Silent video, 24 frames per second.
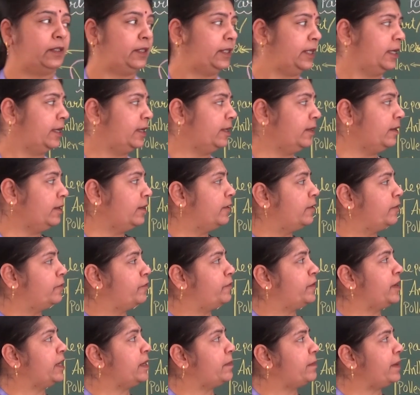the
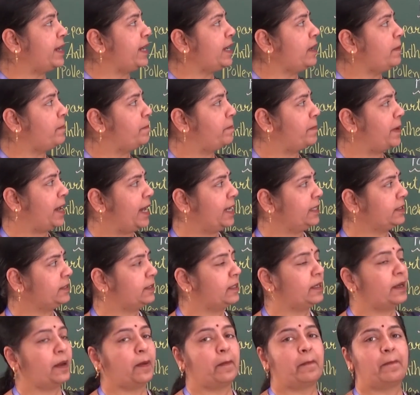female
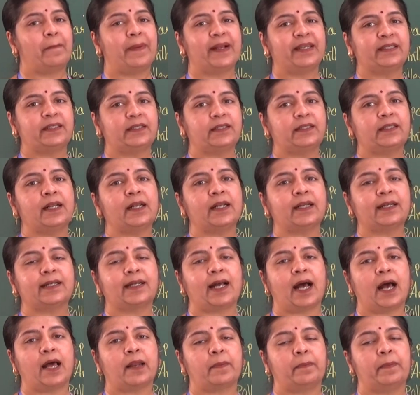part, pistil,
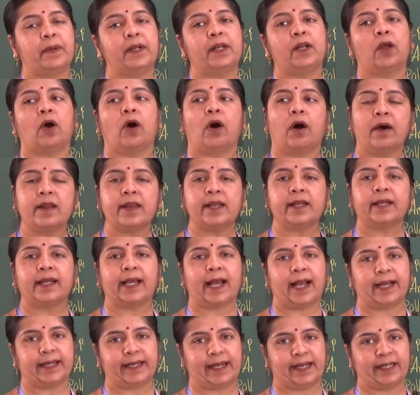carpel or a
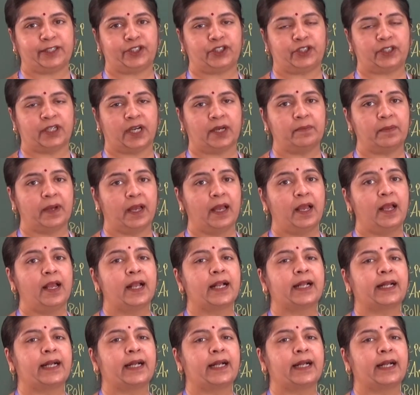gynoecium,